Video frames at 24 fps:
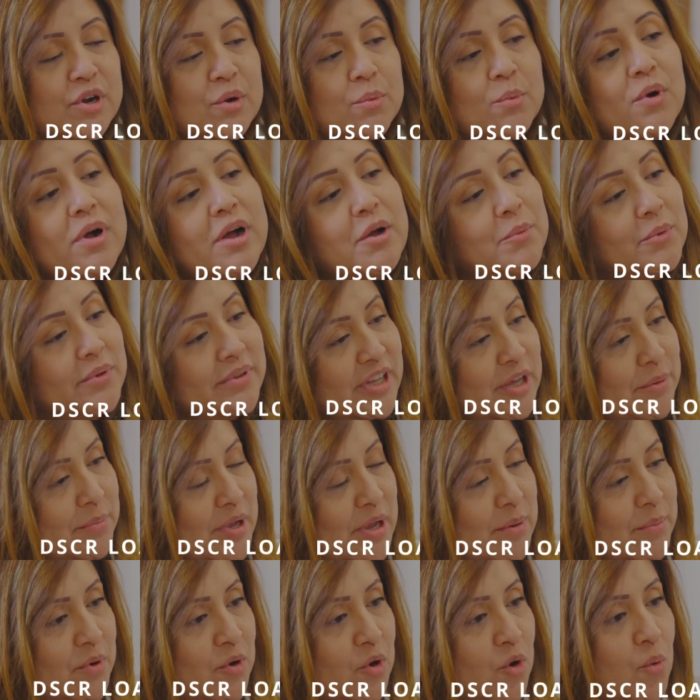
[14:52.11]
well, I will not be
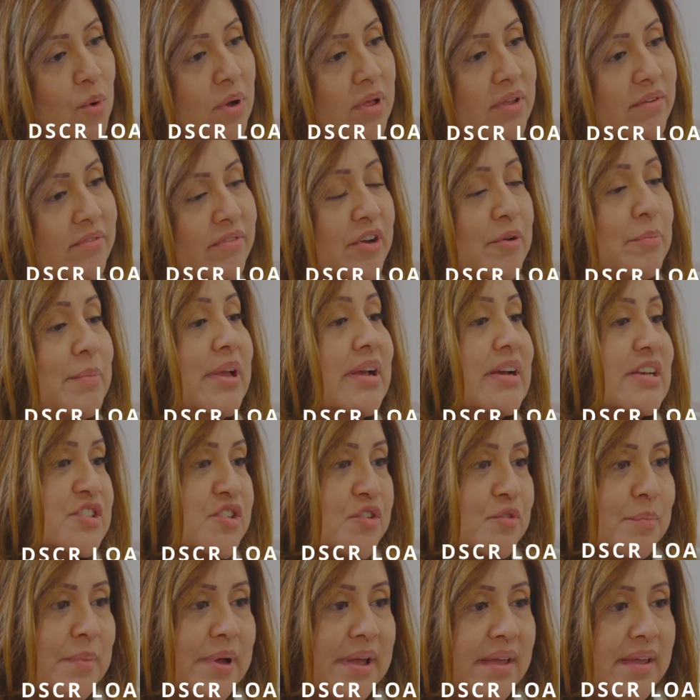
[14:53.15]
able to qualify because
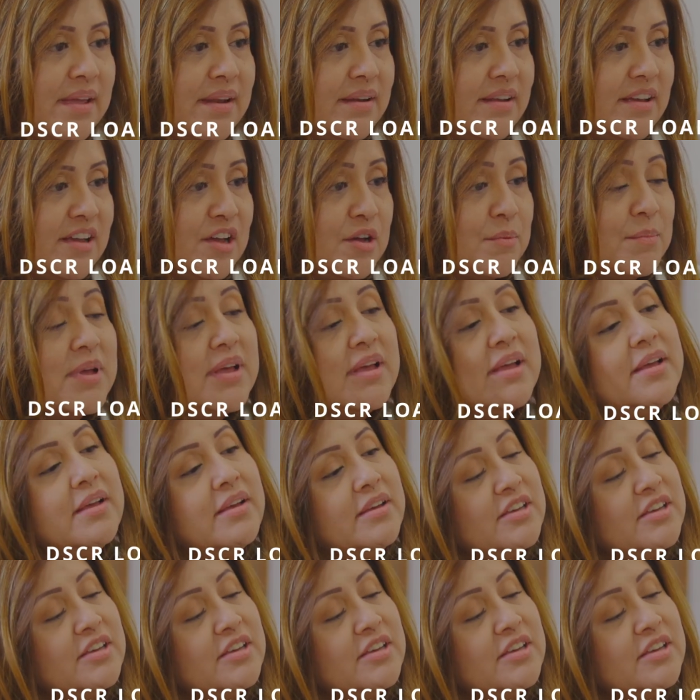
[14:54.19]
of my income,